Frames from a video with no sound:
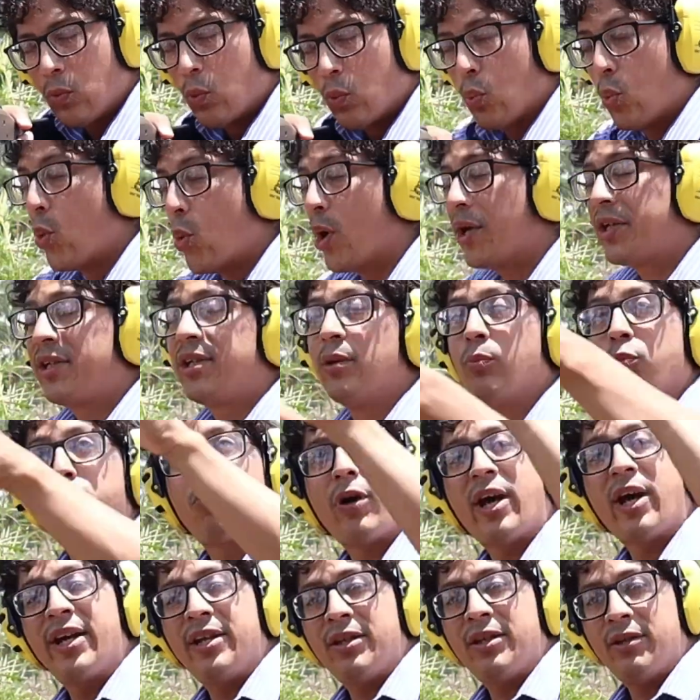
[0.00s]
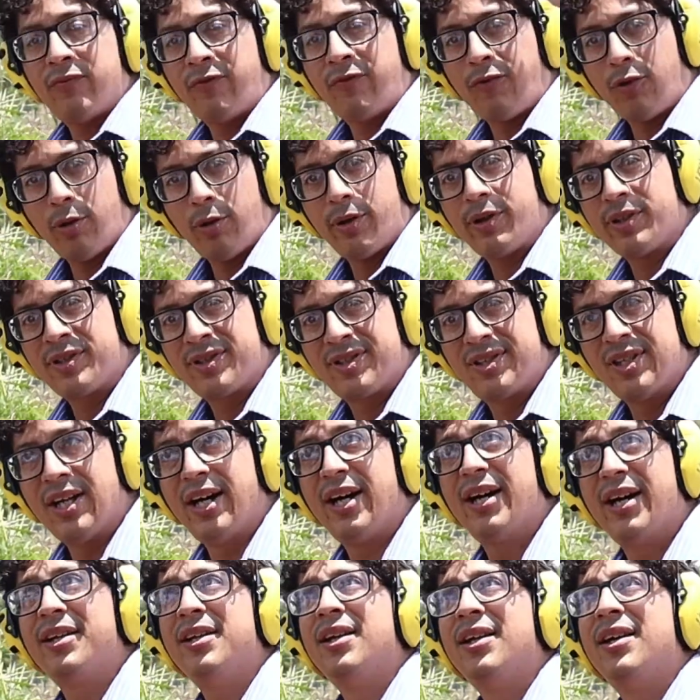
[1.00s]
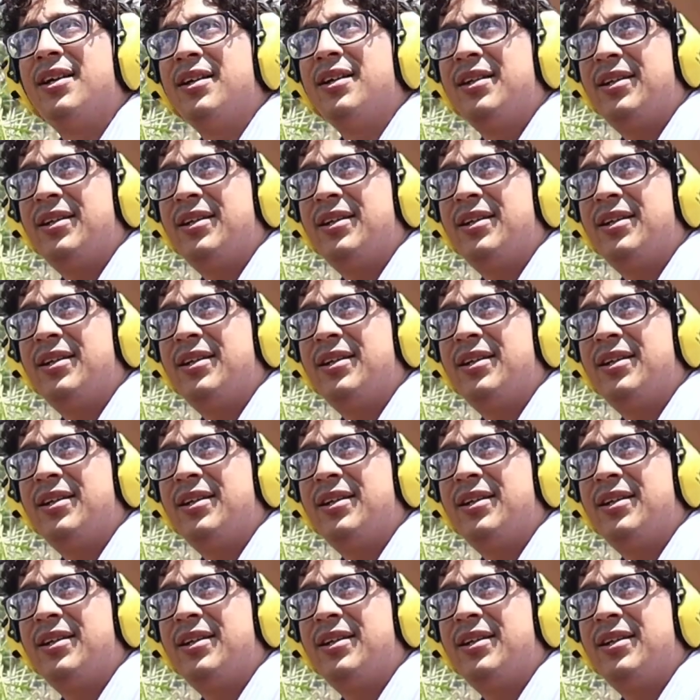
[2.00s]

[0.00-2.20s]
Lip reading: with the bright Florida sun,